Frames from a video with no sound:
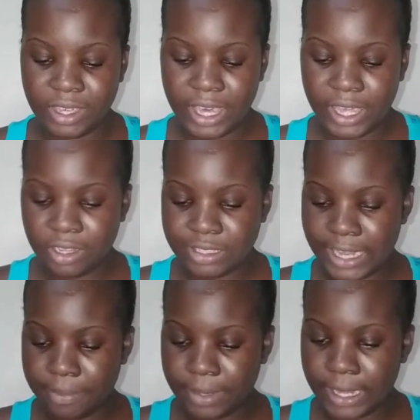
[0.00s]
yeah, it looks
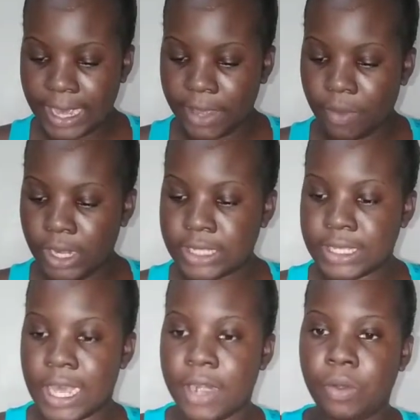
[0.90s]
like pretty high quality.
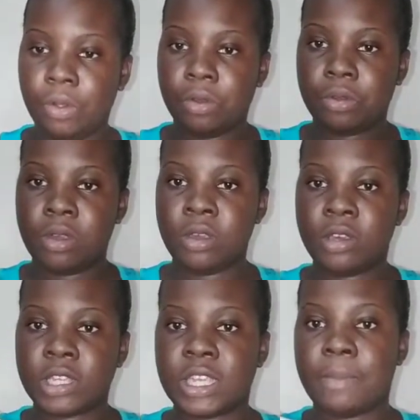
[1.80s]
I know
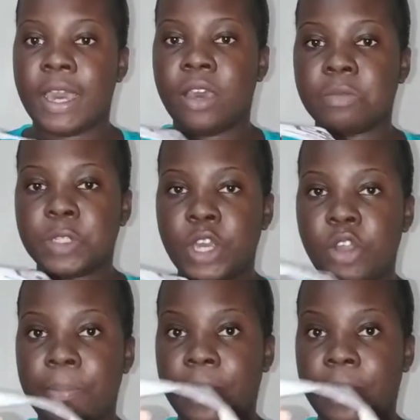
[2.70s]
somebody come tear up